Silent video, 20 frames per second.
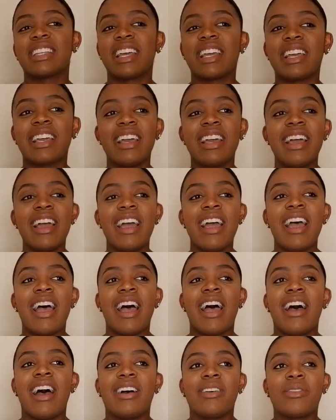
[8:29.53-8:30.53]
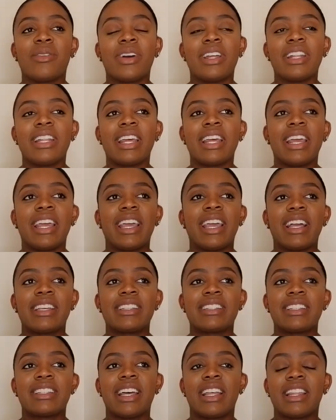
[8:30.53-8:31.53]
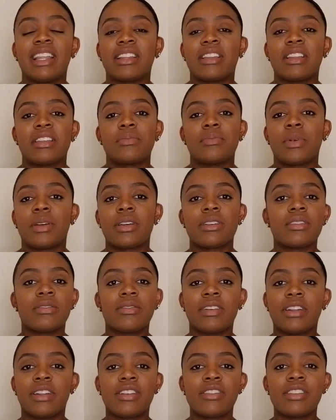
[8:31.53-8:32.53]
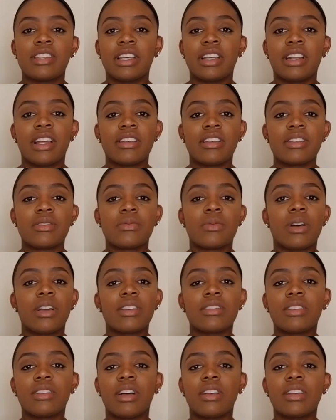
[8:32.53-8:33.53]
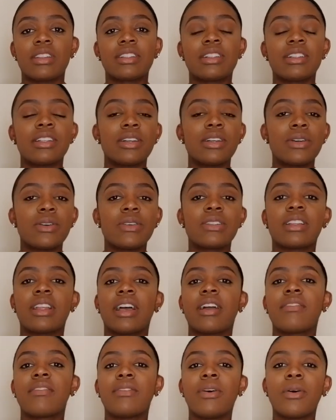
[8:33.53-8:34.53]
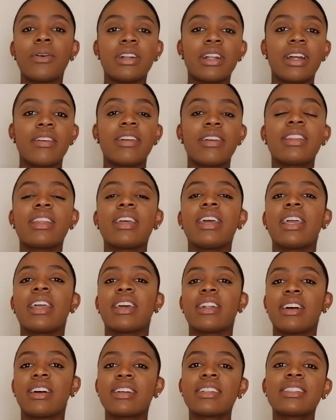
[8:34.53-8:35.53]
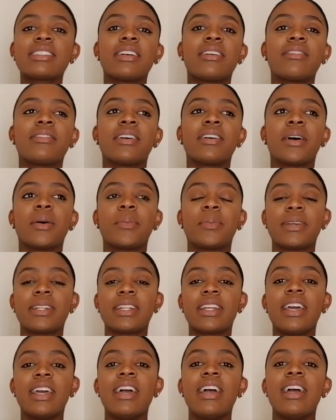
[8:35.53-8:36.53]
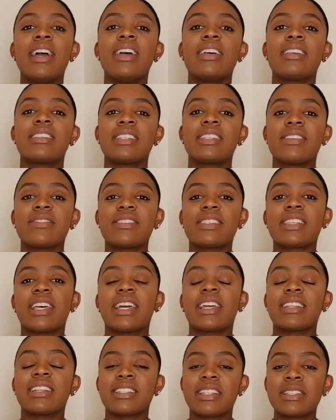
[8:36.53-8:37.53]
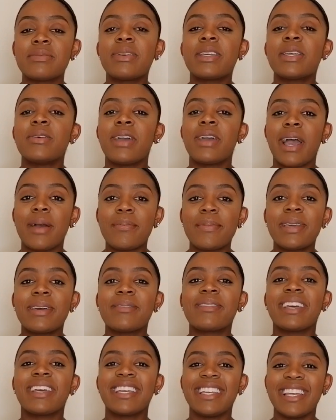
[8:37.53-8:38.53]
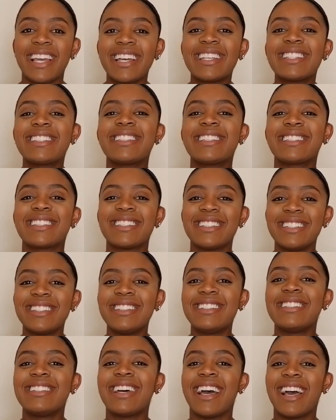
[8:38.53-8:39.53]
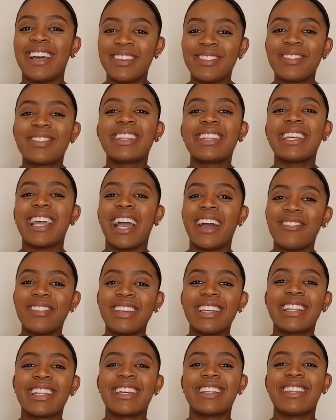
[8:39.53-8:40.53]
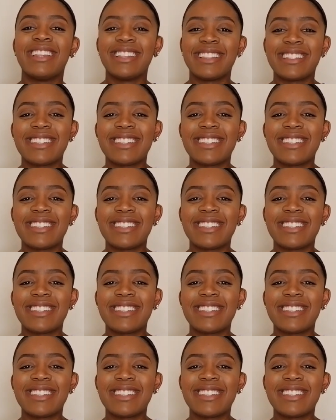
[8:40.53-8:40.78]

Like, one day I just had like this burst of energy and I just washed all his clothes and like folded everything and hung stuff up, and Steven's like, does this make you happy? I'm like, yes, I'm really happy. Like,